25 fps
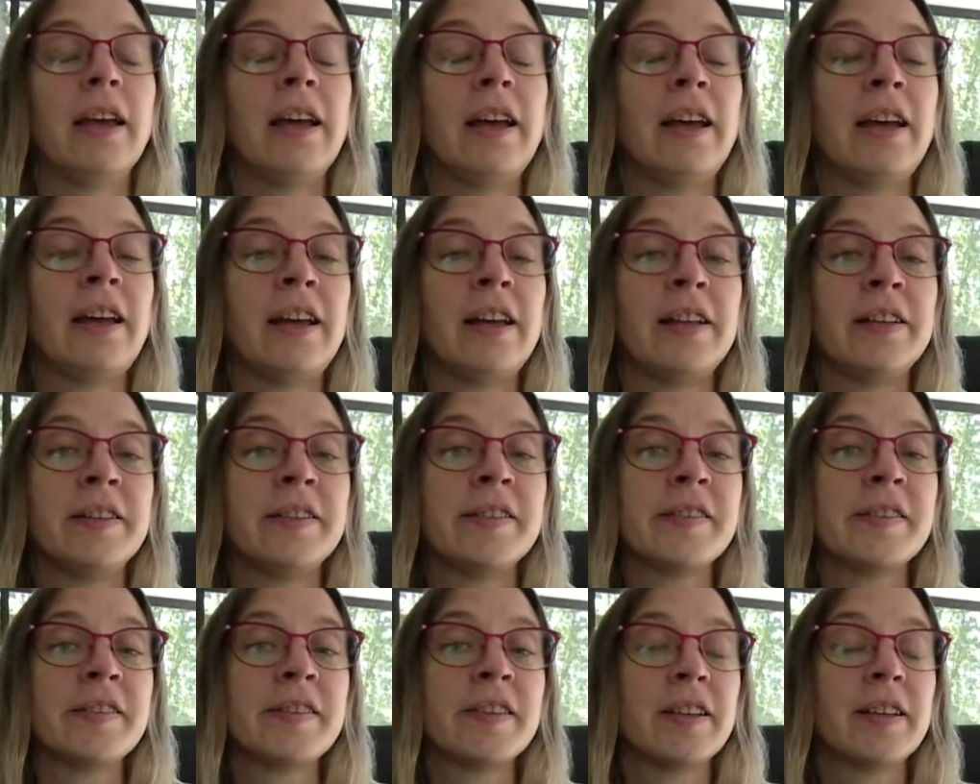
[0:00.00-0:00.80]

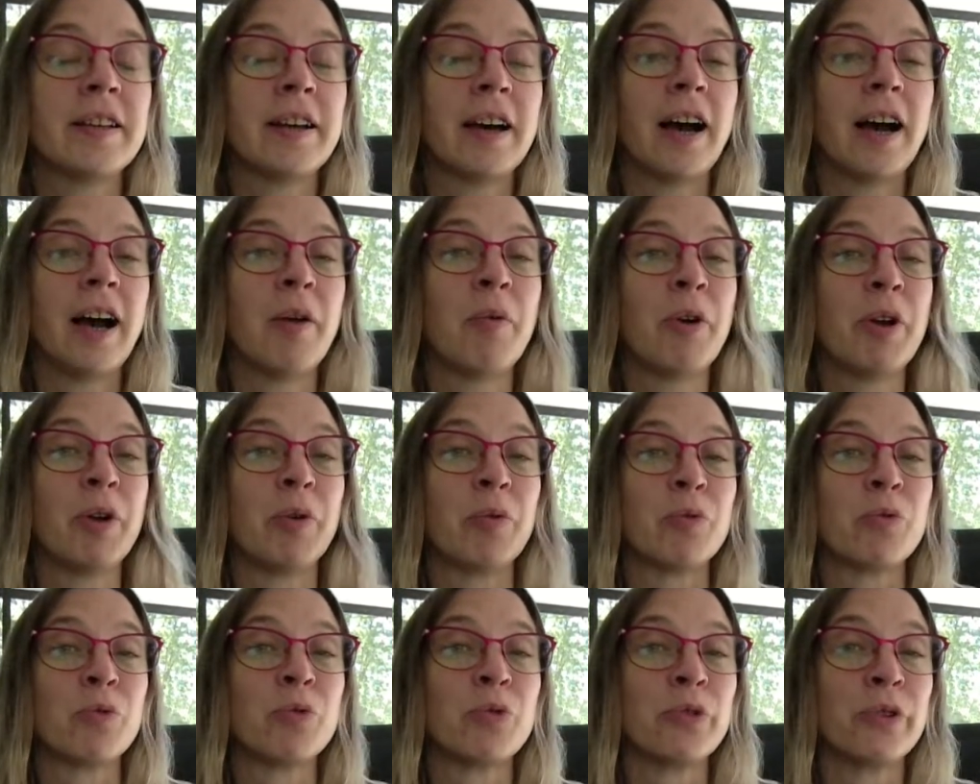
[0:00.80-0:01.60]
And I
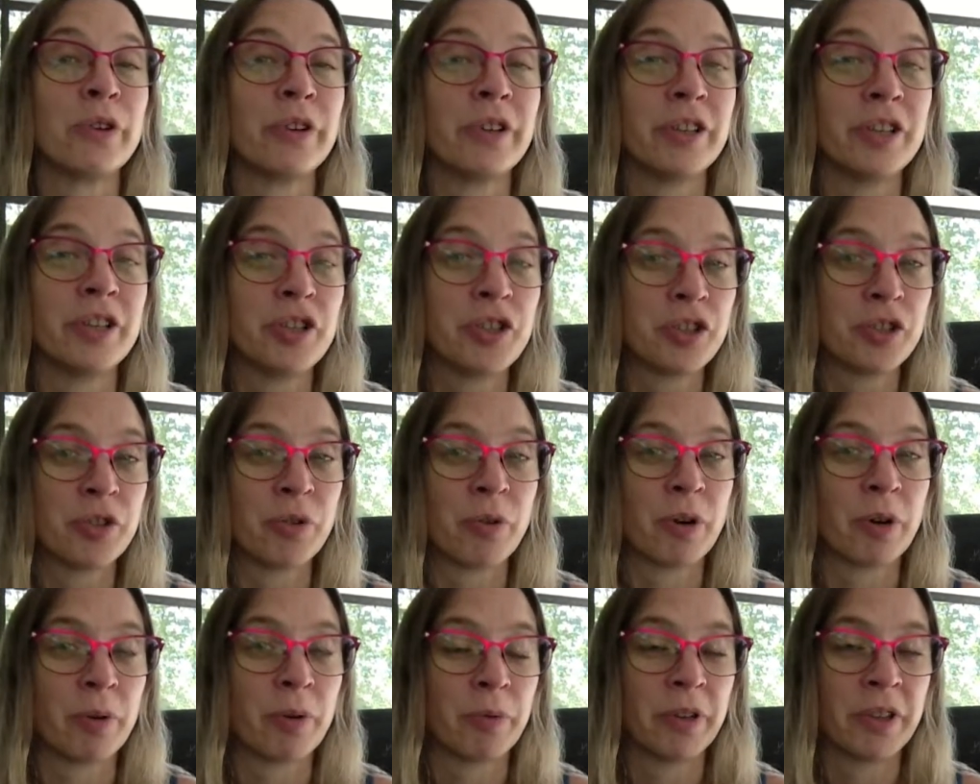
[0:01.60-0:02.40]
went really
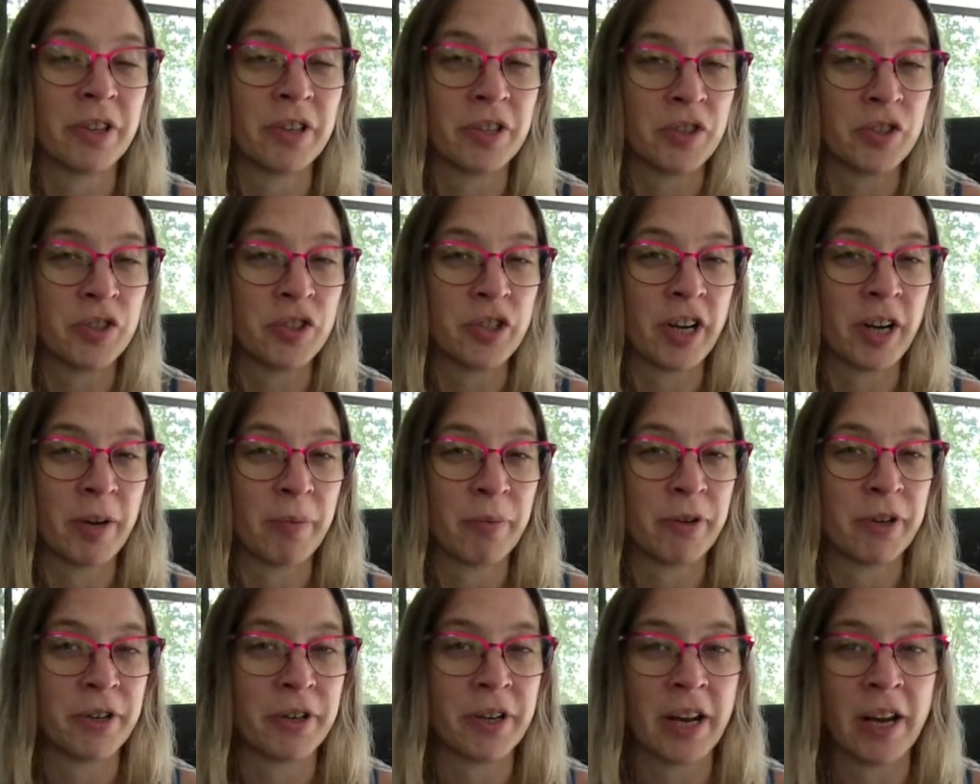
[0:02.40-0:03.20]
short with this
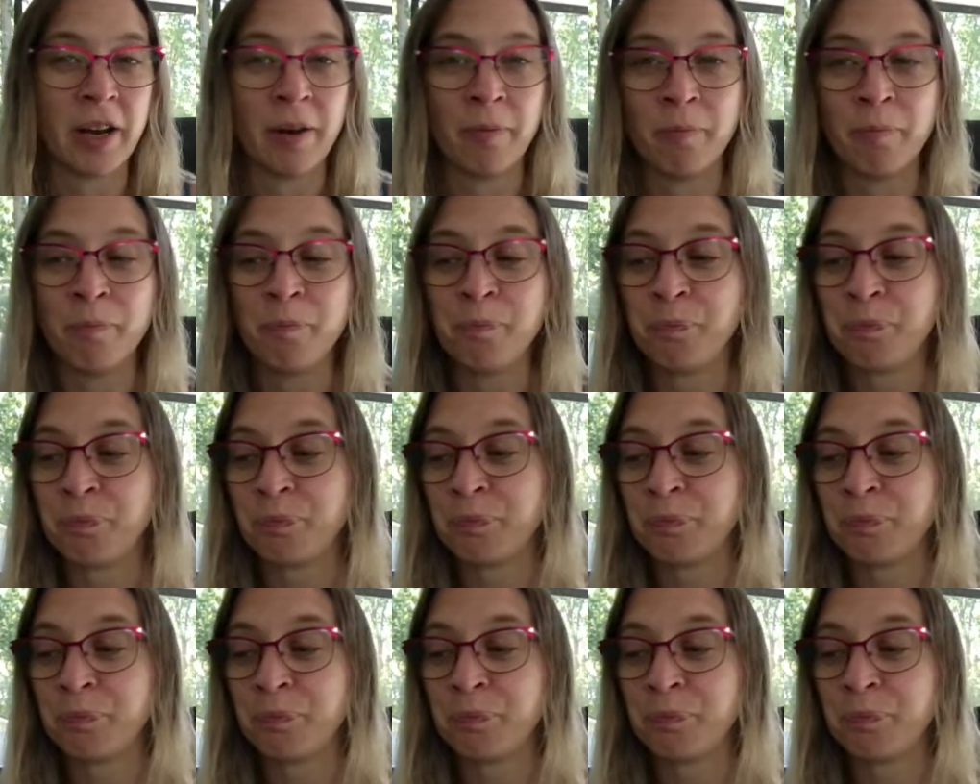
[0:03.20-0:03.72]
chapter name.